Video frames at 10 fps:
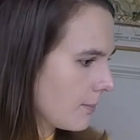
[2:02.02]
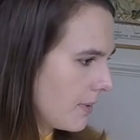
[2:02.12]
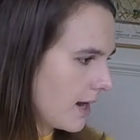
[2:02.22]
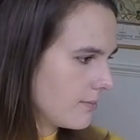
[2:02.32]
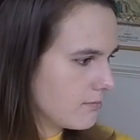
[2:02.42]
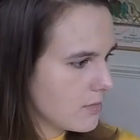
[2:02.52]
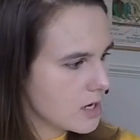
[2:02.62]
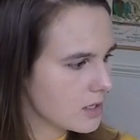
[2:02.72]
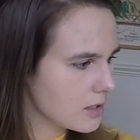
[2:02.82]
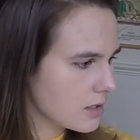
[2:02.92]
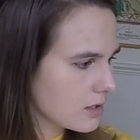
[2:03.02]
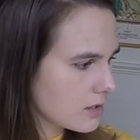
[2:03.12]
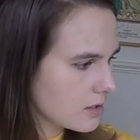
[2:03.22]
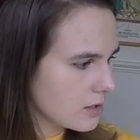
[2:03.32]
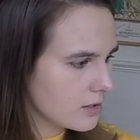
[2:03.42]
my
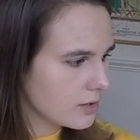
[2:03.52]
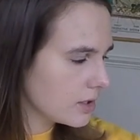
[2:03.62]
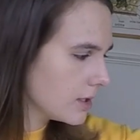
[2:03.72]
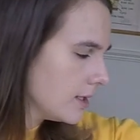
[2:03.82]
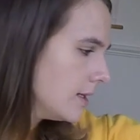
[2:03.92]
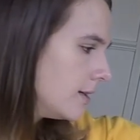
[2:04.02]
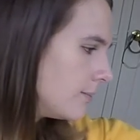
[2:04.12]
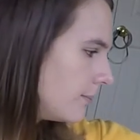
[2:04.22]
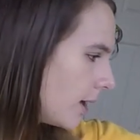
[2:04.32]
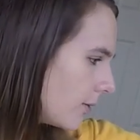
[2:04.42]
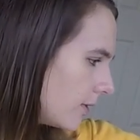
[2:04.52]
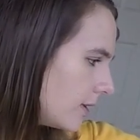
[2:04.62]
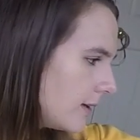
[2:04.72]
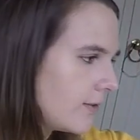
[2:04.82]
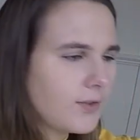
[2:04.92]
markers, my
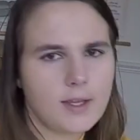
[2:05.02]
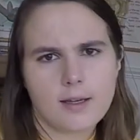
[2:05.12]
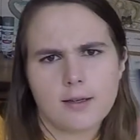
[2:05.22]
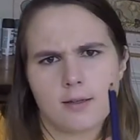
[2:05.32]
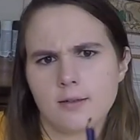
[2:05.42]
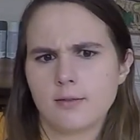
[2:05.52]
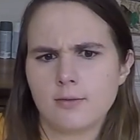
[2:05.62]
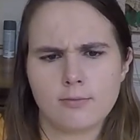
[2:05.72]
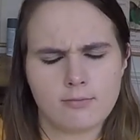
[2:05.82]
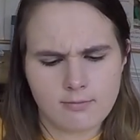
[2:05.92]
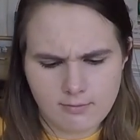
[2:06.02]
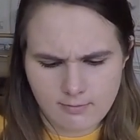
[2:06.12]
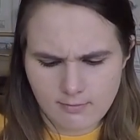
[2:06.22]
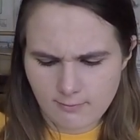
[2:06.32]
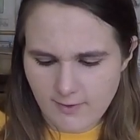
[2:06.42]
really thick,
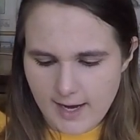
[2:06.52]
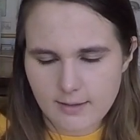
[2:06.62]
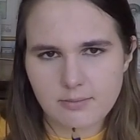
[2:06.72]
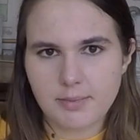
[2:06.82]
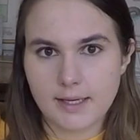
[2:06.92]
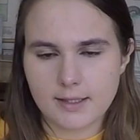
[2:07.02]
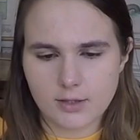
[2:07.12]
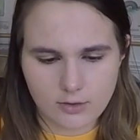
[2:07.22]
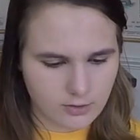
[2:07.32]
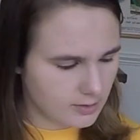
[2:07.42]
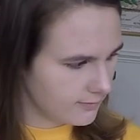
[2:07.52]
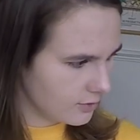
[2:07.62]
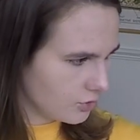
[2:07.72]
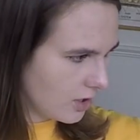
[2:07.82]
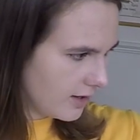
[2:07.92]
fat pencils for
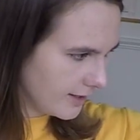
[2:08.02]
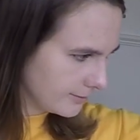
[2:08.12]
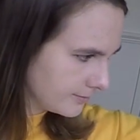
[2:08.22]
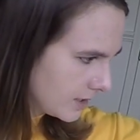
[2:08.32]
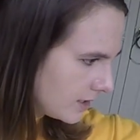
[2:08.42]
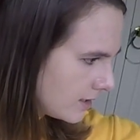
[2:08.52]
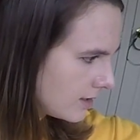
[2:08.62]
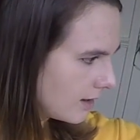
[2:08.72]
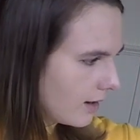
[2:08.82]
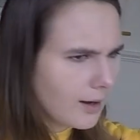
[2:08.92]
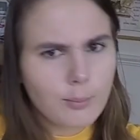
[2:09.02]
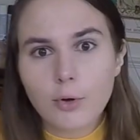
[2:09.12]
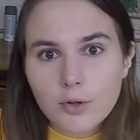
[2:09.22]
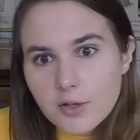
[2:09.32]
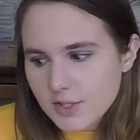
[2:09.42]
drawing,
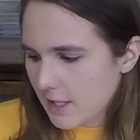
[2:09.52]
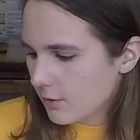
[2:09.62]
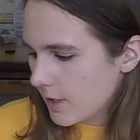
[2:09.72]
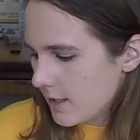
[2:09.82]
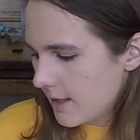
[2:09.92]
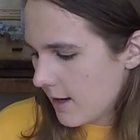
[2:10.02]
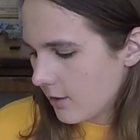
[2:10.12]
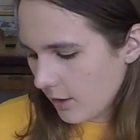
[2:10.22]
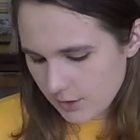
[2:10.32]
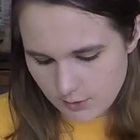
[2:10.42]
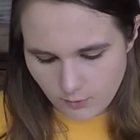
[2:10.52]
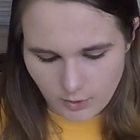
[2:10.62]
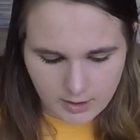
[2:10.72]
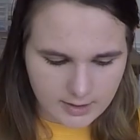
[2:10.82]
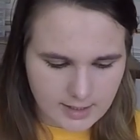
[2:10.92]
pull those out right now, because
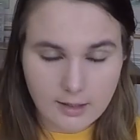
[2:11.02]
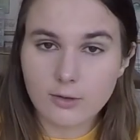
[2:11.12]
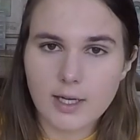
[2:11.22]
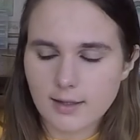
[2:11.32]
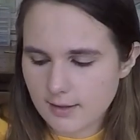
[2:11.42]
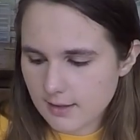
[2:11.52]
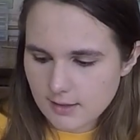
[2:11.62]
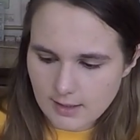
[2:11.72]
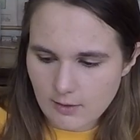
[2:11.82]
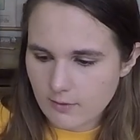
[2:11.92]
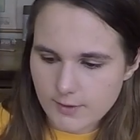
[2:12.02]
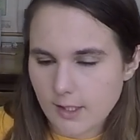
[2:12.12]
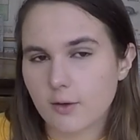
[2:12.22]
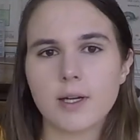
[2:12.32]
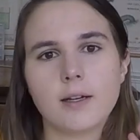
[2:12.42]
we're going to decorate this like we've
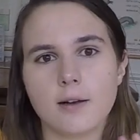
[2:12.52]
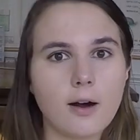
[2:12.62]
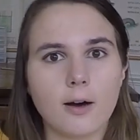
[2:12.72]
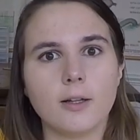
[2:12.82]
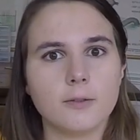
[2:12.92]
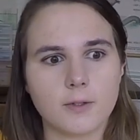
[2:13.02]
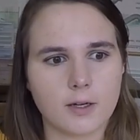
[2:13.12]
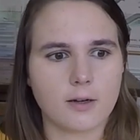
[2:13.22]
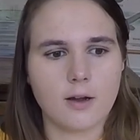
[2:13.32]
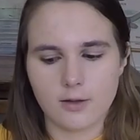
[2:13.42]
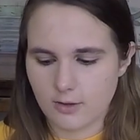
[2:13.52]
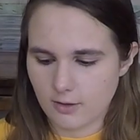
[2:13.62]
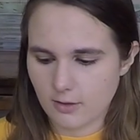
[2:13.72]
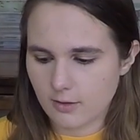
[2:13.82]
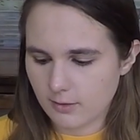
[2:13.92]
decorated all of our
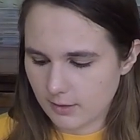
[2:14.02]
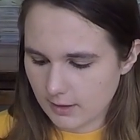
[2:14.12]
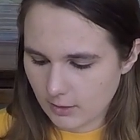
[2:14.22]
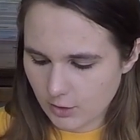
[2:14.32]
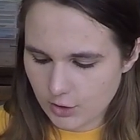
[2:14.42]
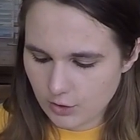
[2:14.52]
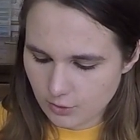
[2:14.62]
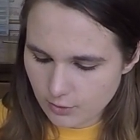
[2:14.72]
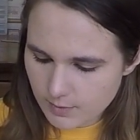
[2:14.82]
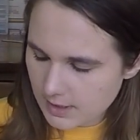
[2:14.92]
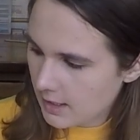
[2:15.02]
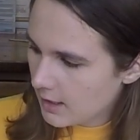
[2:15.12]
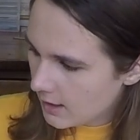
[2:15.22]
other little cubes.